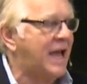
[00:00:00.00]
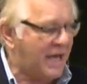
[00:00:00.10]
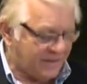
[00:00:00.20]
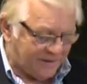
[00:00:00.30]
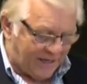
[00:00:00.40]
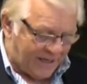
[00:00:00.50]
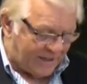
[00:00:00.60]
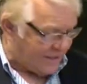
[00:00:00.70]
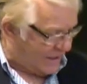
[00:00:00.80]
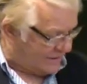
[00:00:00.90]
last
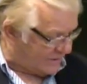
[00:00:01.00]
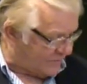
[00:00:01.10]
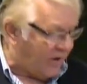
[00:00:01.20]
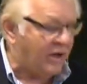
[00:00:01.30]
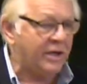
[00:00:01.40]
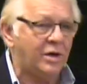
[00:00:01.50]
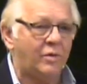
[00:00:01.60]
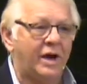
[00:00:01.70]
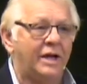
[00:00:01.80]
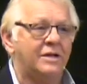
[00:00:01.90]
days, this falling away.